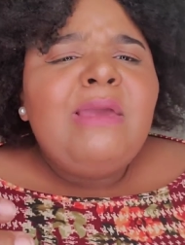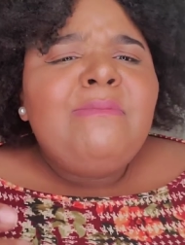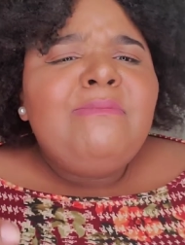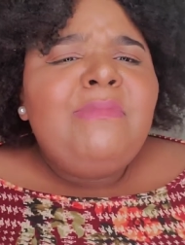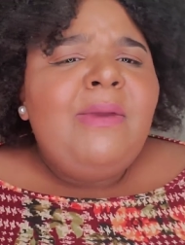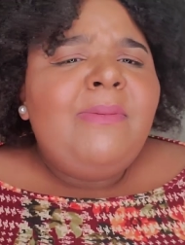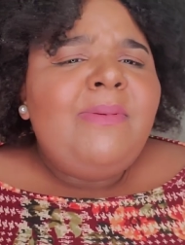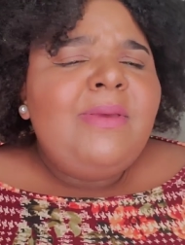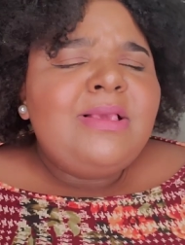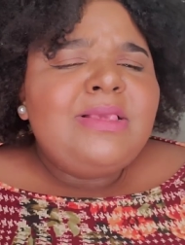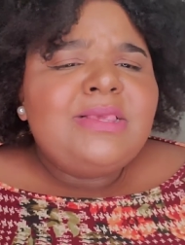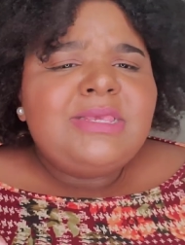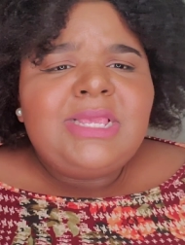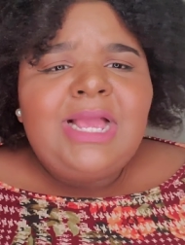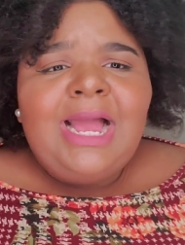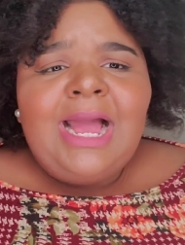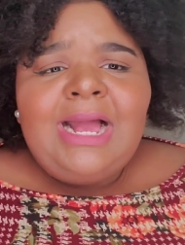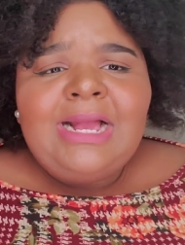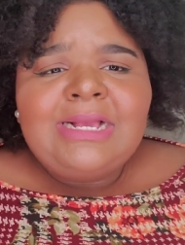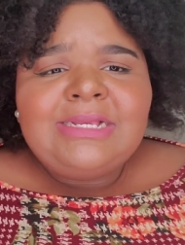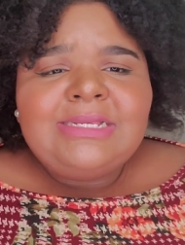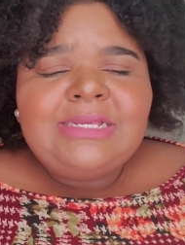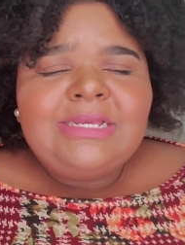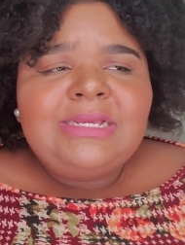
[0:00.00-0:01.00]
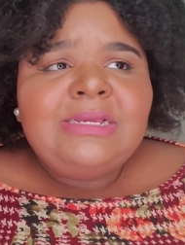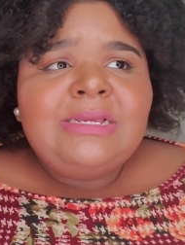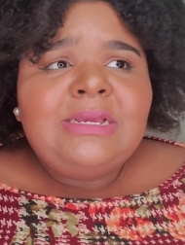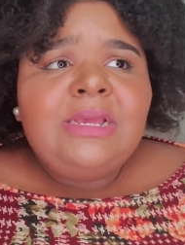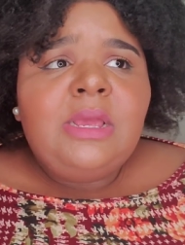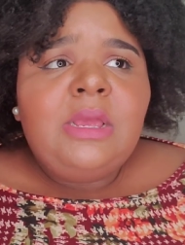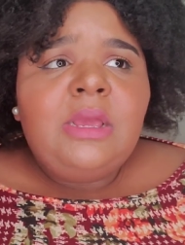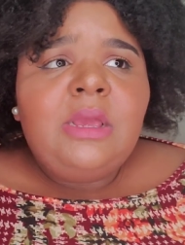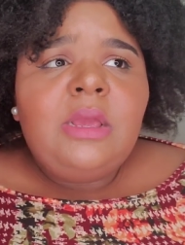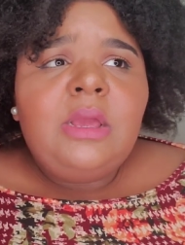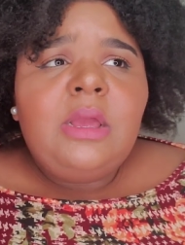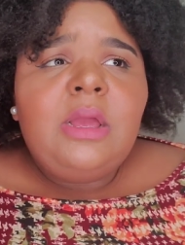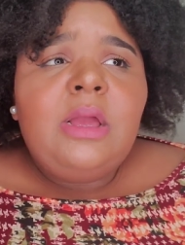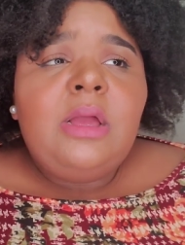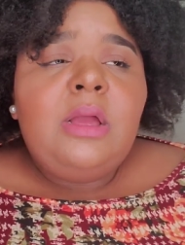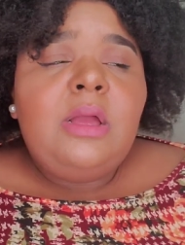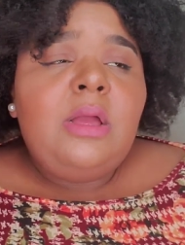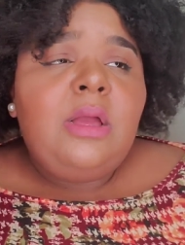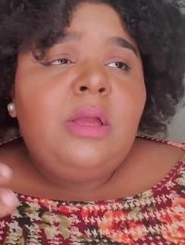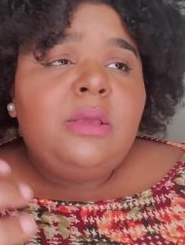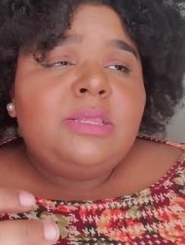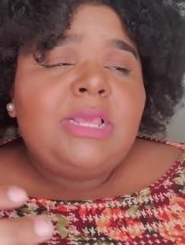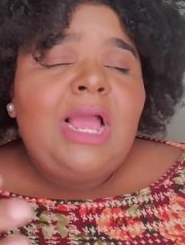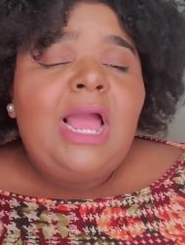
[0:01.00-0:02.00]
Maybe sizing,
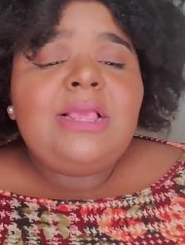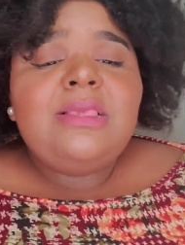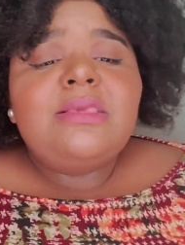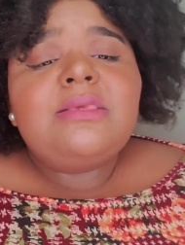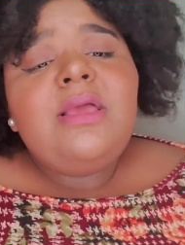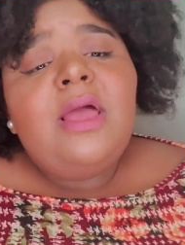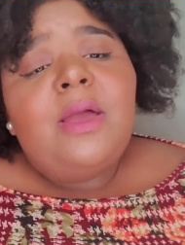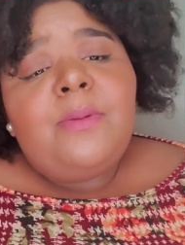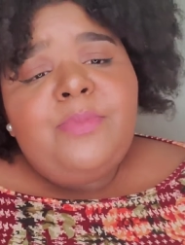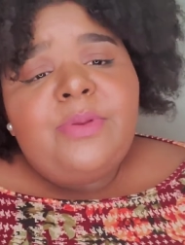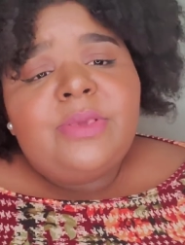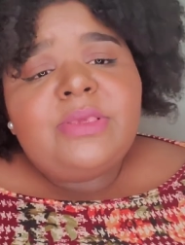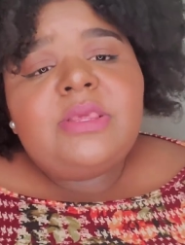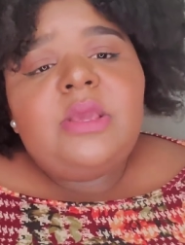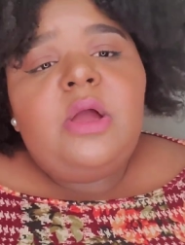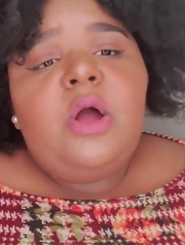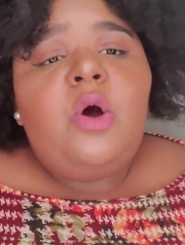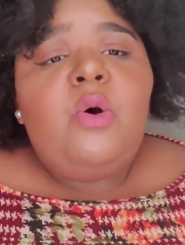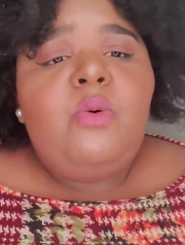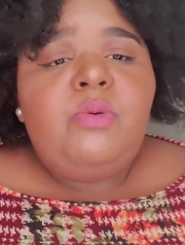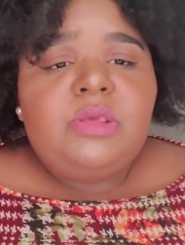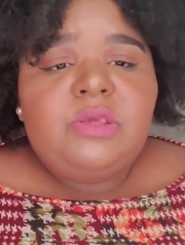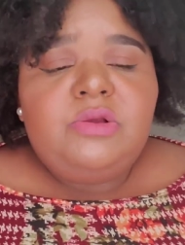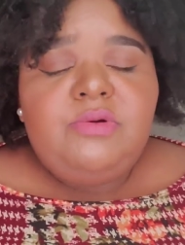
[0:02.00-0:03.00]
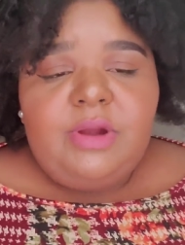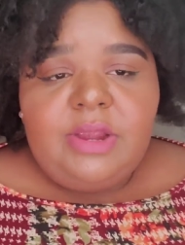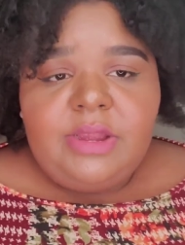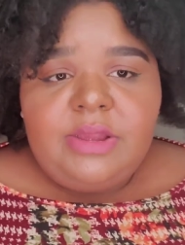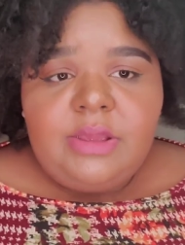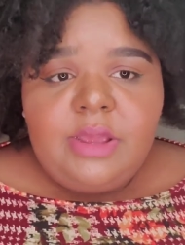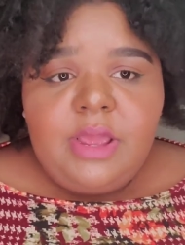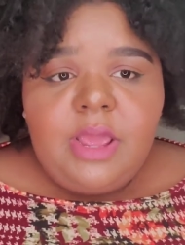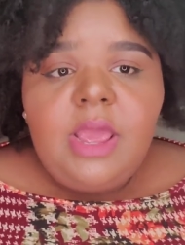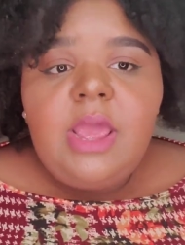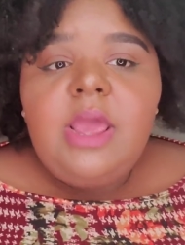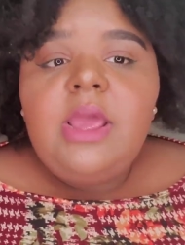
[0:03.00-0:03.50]
sizing up is always great.